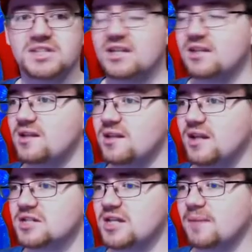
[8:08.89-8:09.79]
it didn't
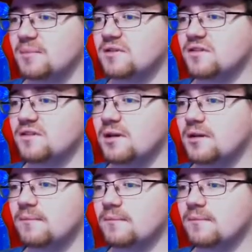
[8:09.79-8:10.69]
actually happen, so
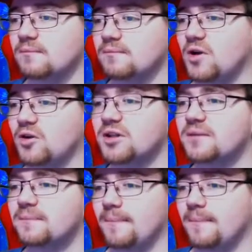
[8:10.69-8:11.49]
all good.